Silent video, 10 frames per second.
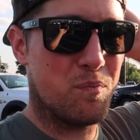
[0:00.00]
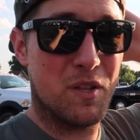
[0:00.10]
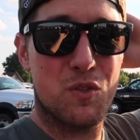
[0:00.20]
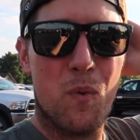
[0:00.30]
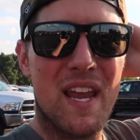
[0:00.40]

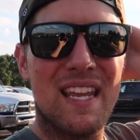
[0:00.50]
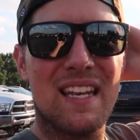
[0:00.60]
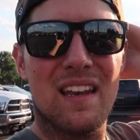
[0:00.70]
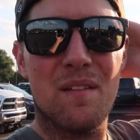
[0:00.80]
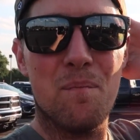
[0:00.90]

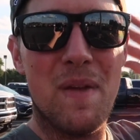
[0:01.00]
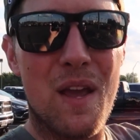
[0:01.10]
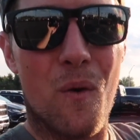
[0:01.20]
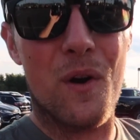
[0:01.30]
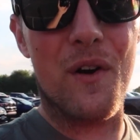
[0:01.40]
between
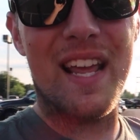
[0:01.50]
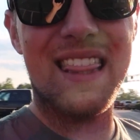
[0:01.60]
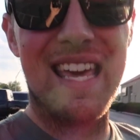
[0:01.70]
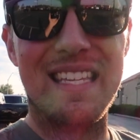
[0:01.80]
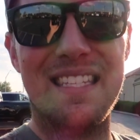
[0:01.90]
me
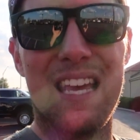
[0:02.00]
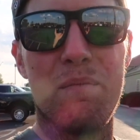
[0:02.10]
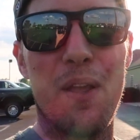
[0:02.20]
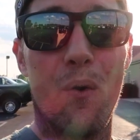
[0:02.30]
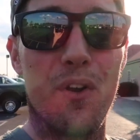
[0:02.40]
ordering this
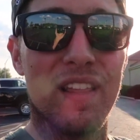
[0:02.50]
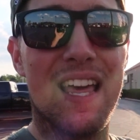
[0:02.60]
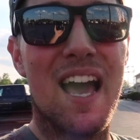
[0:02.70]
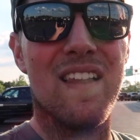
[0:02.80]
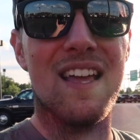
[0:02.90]
and me ordering
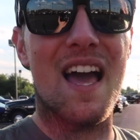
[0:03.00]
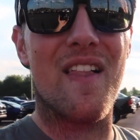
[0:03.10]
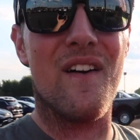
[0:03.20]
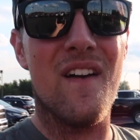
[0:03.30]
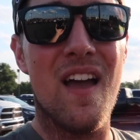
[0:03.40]
the Hella
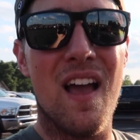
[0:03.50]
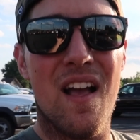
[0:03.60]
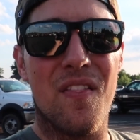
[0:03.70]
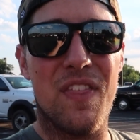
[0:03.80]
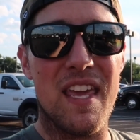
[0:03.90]
Yellow,
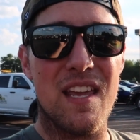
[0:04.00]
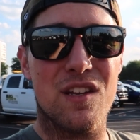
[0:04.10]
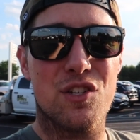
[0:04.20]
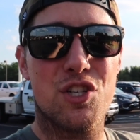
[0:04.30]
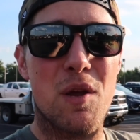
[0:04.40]

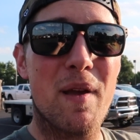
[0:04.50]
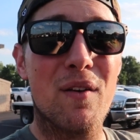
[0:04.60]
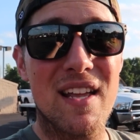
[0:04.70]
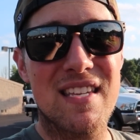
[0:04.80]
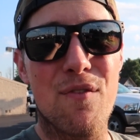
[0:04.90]
the
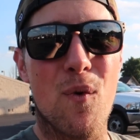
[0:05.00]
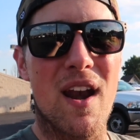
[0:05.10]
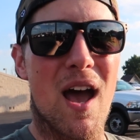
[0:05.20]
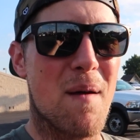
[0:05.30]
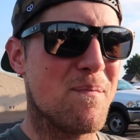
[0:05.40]
shipping rates have
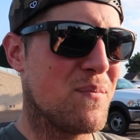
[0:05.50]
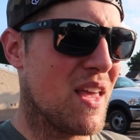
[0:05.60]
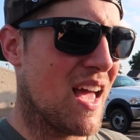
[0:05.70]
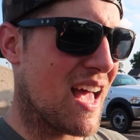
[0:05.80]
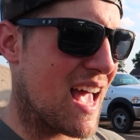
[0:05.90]
went up
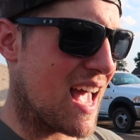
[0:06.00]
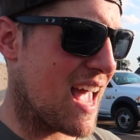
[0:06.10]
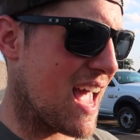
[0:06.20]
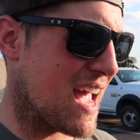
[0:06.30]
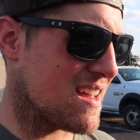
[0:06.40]

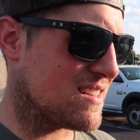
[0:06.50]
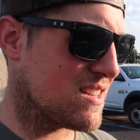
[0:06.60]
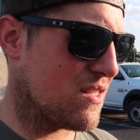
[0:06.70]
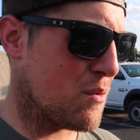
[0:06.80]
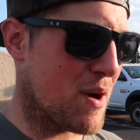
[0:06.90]
and
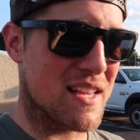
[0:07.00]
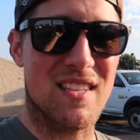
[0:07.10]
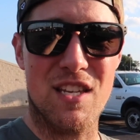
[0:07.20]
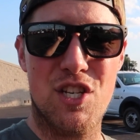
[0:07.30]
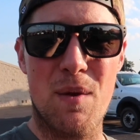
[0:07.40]
the
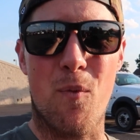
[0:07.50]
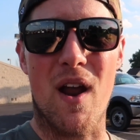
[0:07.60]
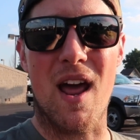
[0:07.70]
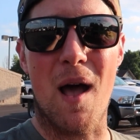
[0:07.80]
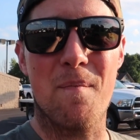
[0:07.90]
price of the Jeep
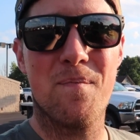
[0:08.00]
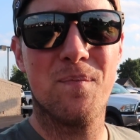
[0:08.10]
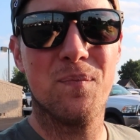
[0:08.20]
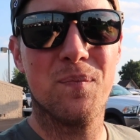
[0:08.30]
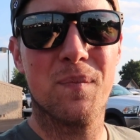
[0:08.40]
went up,
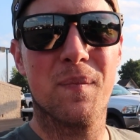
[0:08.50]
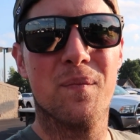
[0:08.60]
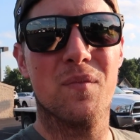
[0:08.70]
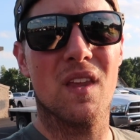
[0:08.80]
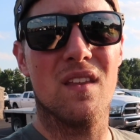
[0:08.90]

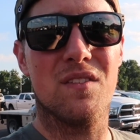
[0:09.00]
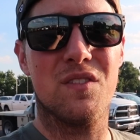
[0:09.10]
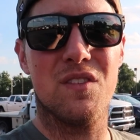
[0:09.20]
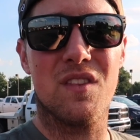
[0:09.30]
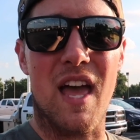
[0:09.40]

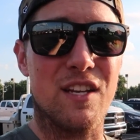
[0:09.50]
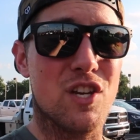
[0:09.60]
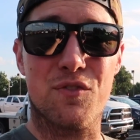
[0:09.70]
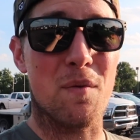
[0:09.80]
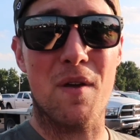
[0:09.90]
like
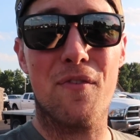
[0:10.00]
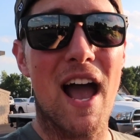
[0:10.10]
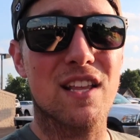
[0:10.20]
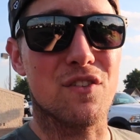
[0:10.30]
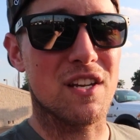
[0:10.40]
just from the
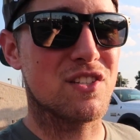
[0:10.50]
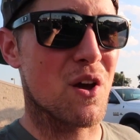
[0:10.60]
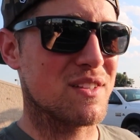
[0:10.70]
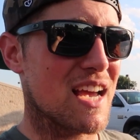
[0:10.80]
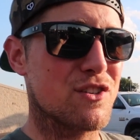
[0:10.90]
factory.
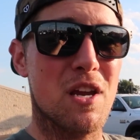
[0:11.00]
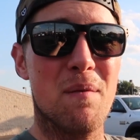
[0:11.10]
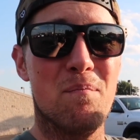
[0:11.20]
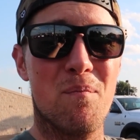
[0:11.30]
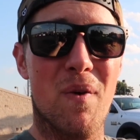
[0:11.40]
So it's actually
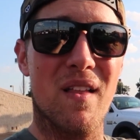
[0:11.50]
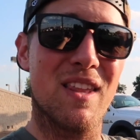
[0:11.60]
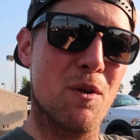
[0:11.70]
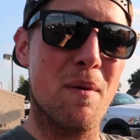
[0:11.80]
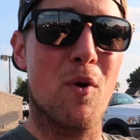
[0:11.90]
a
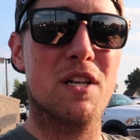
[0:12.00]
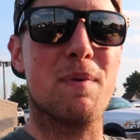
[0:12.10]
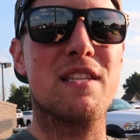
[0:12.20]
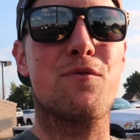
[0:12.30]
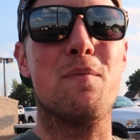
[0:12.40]
little bit more
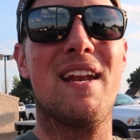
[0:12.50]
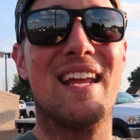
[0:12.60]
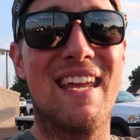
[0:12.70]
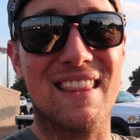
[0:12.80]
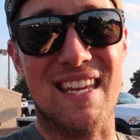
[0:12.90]
expensive for me to
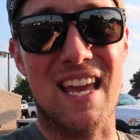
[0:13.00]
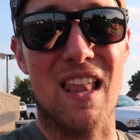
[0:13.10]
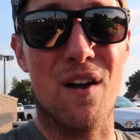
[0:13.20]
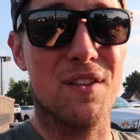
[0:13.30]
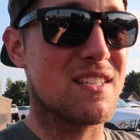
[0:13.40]
get the
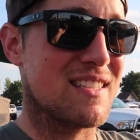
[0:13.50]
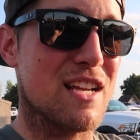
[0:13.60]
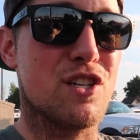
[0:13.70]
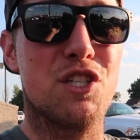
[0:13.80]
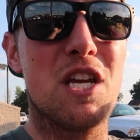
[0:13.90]
yellow. This is
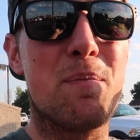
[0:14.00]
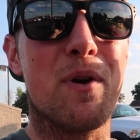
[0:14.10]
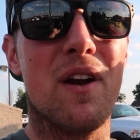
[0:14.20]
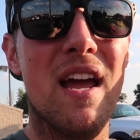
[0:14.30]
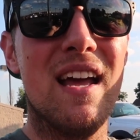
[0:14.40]
actually
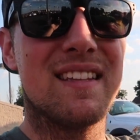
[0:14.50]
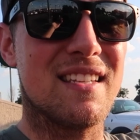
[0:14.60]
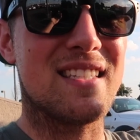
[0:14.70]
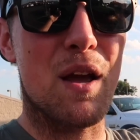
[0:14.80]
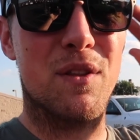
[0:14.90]
cheaper
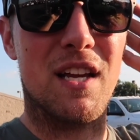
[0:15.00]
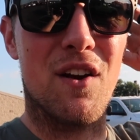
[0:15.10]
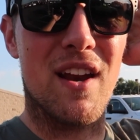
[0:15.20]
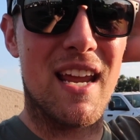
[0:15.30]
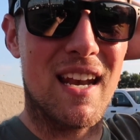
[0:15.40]
to stay with the
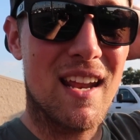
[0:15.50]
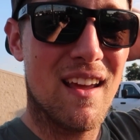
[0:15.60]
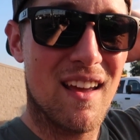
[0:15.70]
green.